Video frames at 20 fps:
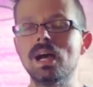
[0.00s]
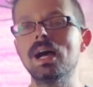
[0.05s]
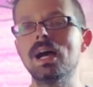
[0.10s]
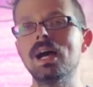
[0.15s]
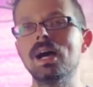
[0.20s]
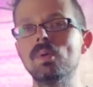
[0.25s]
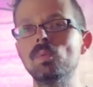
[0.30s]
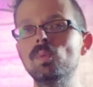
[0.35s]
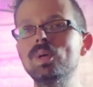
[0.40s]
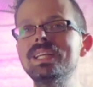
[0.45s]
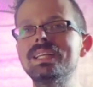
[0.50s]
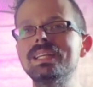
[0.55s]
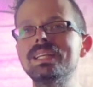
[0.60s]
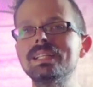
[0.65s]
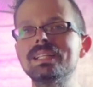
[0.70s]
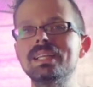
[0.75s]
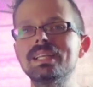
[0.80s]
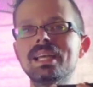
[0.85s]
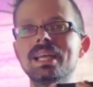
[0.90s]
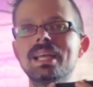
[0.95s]
we
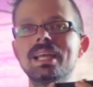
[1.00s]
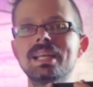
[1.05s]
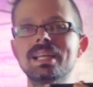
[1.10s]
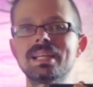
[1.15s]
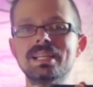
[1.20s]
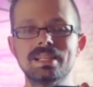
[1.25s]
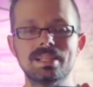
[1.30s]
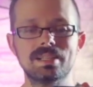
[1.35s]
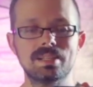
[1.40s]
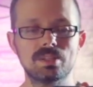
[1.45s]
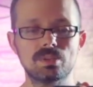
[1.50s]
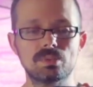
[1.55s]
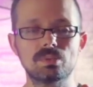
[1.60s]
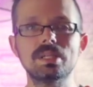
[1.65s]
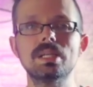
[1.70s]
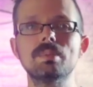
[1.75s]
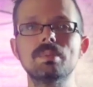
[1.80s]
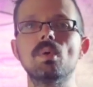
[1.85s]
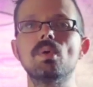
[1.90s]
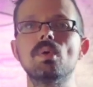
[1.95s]
get a
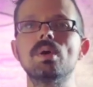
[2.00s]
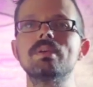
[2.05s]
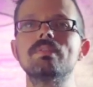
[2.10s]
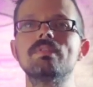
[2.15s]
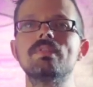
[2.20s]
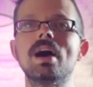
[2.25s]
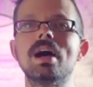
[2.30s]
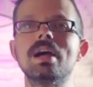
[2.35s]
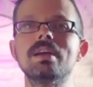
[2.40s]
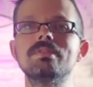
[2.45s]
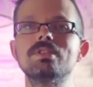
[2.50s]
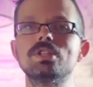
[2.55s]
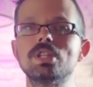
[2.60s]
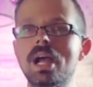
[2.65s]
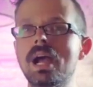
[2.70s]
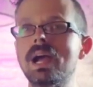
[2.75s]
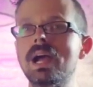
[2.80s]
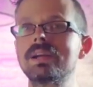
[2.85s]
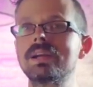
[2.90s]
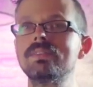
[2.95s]
3.5
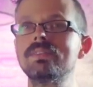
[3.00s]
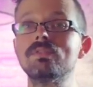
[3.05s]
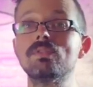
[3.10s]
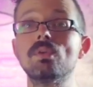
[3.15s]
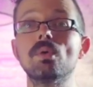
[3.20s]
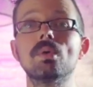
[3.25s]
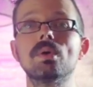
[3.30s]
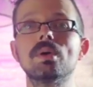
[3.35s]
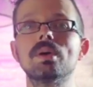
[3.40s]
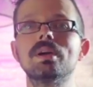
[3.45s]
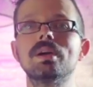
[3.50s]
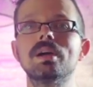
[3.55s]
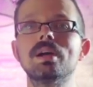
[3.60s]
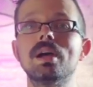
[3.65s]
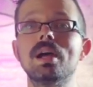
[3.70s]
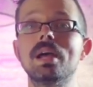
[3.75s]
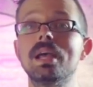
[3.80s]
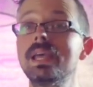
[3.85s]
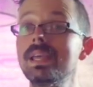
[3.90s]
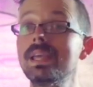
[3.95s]
jack for
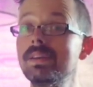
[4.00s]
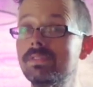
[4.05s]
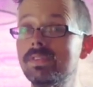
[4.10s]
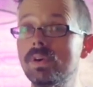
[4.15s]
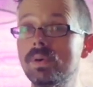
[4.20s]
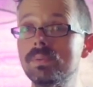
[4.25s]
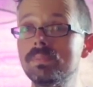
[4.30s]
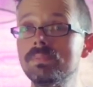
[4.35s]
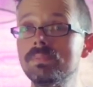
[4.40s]
a headphone